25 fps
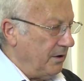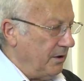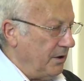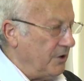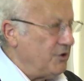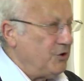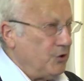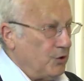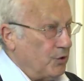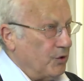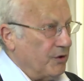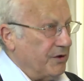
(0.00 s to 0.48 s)
a
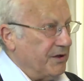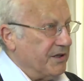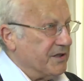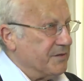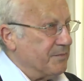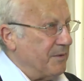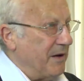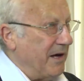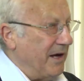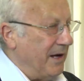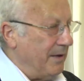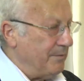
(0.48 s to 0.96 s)
short
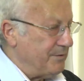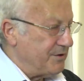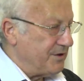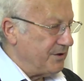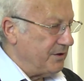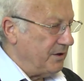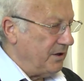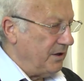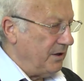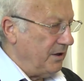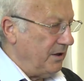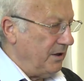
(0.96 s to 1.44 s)
list perhaps,
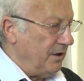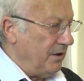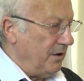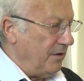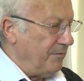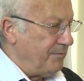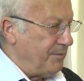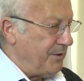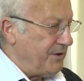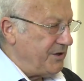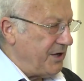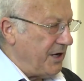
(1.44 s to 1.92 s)

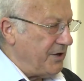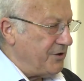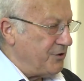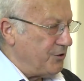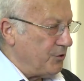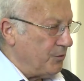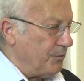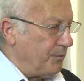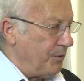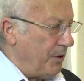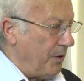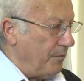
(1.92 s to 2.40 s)
of
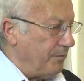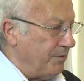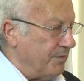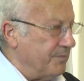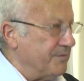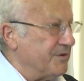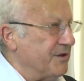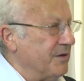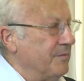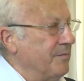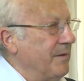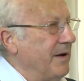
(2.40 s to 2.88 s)
potential
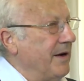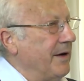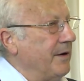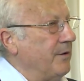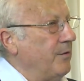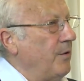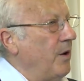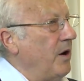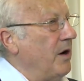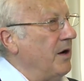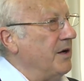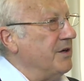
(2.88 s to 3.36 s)
problems that may
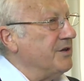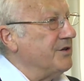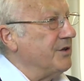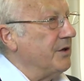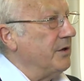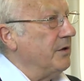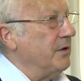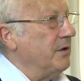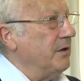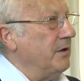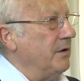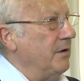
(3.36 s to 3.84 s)
arise
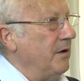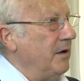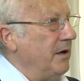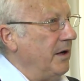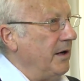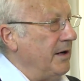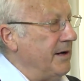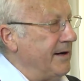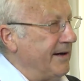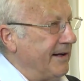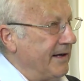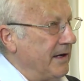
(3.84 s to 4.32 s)

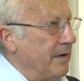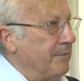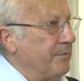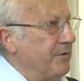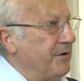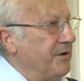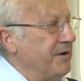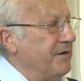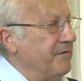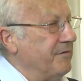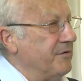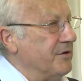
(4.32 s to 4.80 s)
in
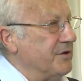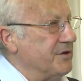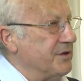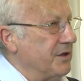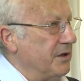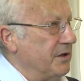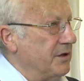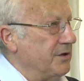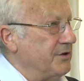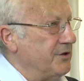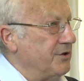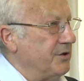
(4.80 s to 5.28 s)
collaborative
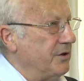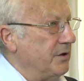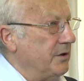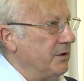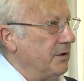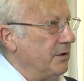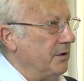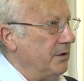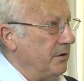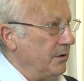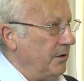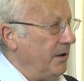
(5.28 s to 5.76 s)
research
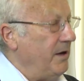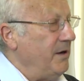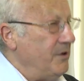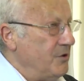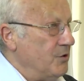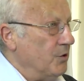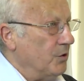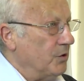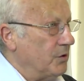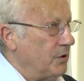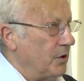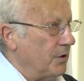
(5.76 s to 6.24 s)
in
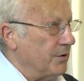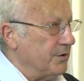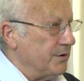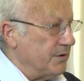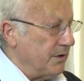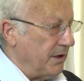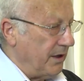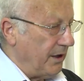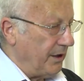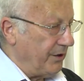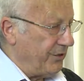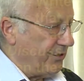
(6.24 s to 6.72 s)
your
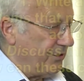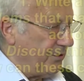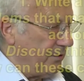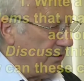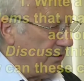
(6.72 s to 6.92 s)
context.